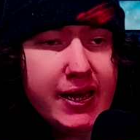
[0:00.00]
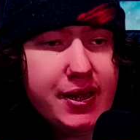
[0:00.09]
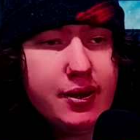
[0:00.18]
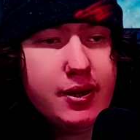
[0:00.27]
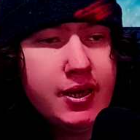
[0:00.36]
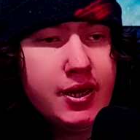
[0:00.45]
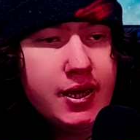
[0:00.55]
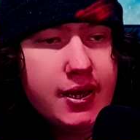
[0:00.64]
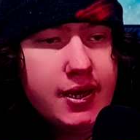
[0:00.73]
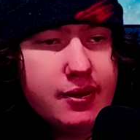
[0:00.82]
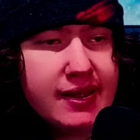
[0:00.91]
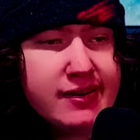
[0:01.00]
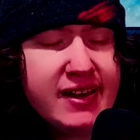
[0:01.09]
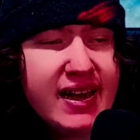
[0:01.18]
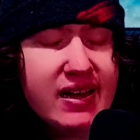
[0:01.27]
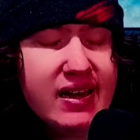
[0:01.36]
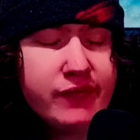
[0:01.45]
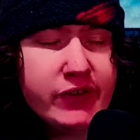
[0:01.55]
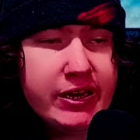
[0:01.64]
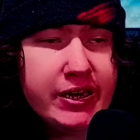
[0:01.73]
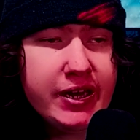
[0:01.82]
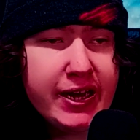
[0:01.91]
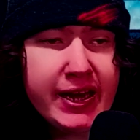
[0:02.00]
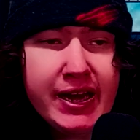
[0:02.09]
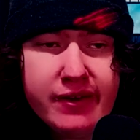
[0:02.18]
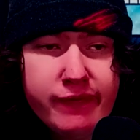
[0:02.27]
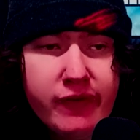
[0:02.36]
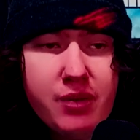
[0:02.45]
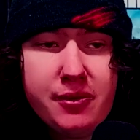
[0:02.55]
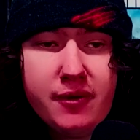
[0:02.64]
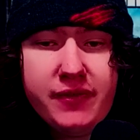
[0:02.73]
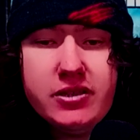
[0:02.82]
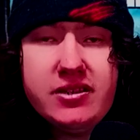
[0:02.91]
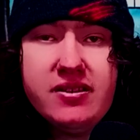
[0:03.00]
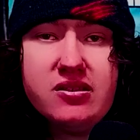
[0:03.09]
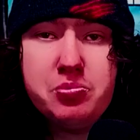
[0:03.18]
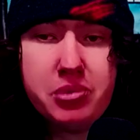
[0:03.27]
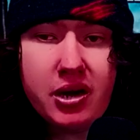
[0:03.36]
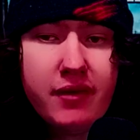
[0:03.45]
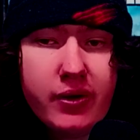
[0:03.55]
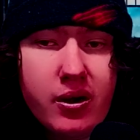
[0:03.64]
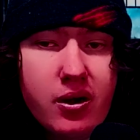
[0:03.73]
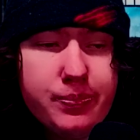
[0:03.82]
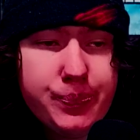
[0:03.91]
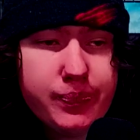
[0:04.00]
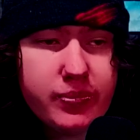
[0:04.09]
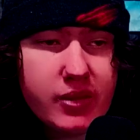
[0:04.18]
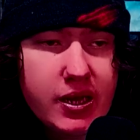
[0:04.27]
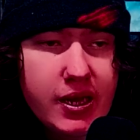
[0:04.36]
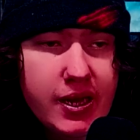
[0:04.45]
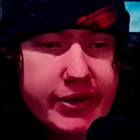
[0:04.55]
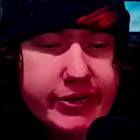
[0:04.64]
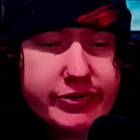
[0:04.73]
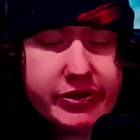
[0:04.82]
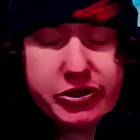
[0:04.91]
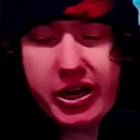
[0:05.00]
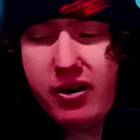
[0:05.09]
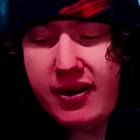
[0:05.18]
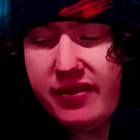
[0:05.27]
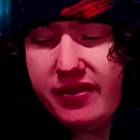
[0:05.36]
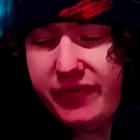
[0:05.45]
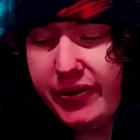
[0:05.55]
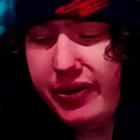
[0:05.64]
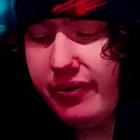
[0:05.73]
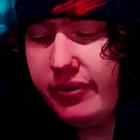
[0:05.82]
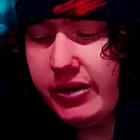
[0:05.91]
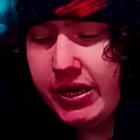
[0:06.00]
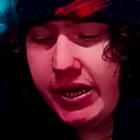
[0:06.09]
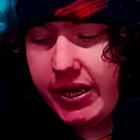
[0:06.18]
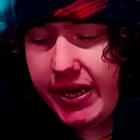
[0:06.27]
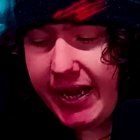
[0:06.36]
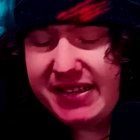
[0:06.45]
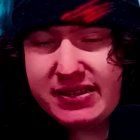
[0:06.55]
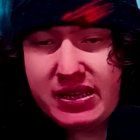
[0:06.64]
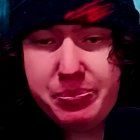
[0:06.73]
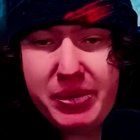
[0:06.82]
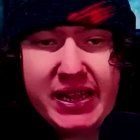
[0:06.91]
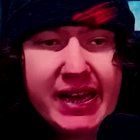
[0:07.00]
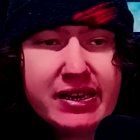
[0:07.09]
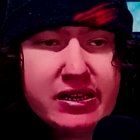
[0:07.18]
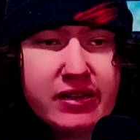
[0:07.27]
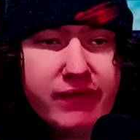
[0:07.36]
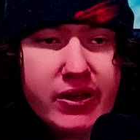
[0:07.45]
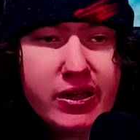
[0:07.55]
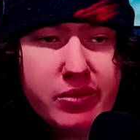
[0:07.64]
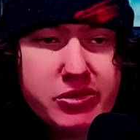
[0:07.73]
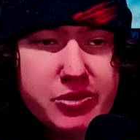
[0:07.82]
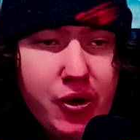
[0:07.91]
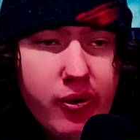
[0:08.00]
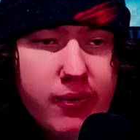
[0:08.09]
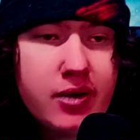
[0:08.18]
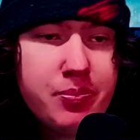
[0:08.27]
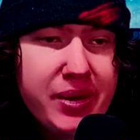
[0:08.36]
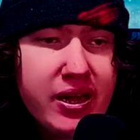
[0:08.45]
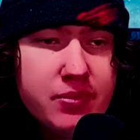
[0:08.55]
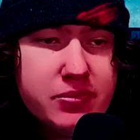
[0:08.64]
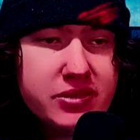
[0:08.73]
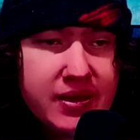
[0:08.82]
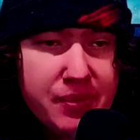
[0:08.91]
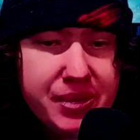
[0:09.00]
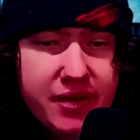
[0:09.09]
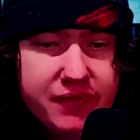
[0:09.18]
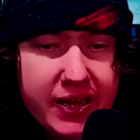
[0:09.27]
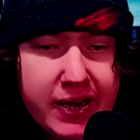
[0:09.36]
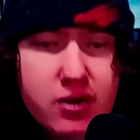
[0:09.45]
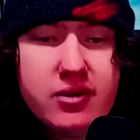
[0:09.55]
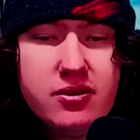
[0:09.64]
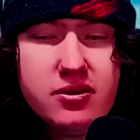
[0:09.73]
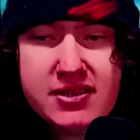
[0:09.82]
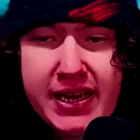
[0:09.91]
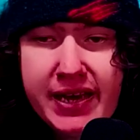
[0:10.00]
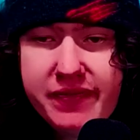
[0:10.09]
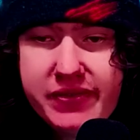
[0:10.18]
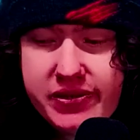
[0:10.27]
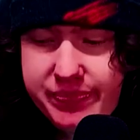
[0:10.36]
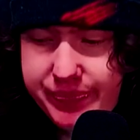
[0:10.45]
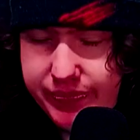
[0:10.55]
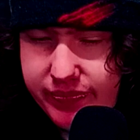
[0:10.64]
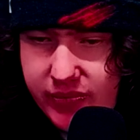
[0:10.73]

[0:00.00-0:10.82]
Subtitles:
And then you have again Farmer Vincent's brother, who's the sheriff, who ends up by the end of the film, spoiler alert, becomes a bit of the hero and saves